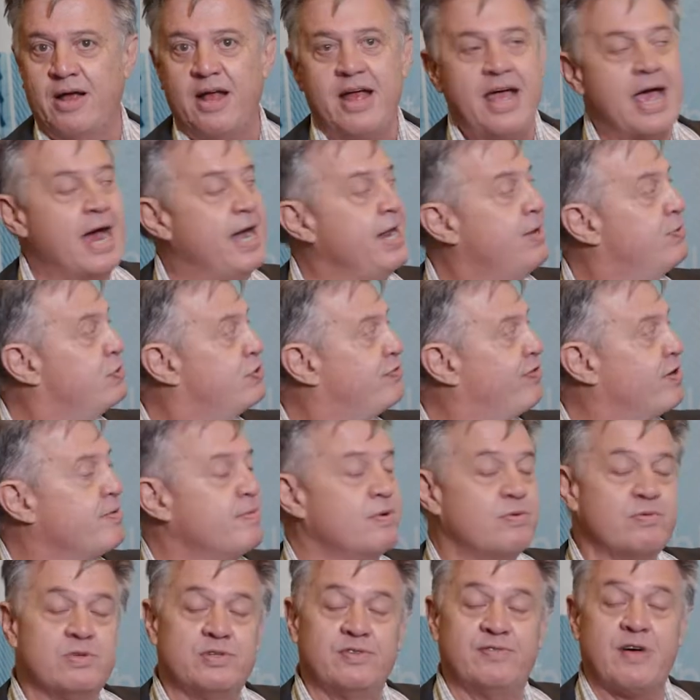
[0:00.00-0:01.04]
and he was
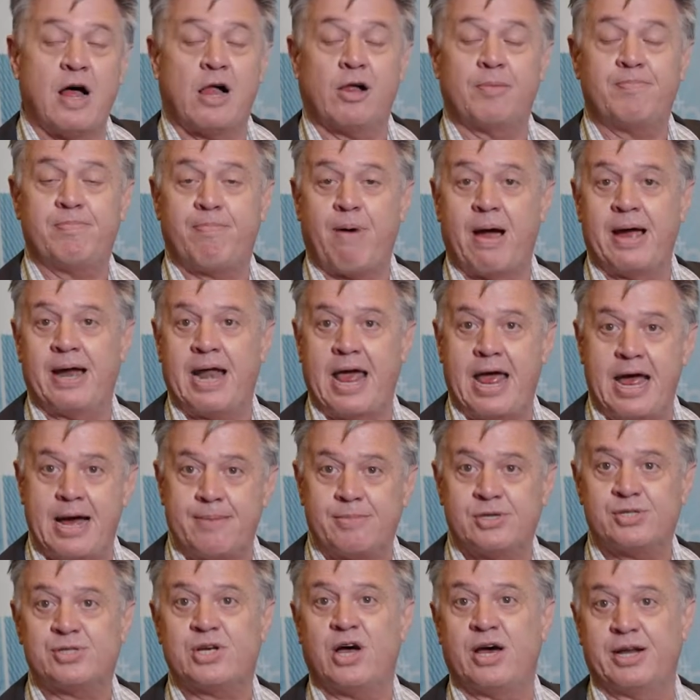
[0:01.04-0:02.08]
developed by an
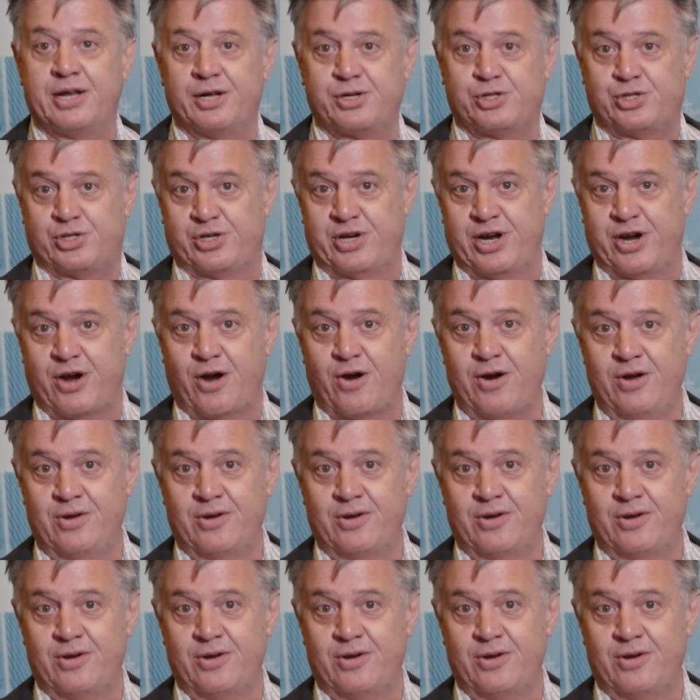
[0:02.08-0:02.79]
Amazon engineer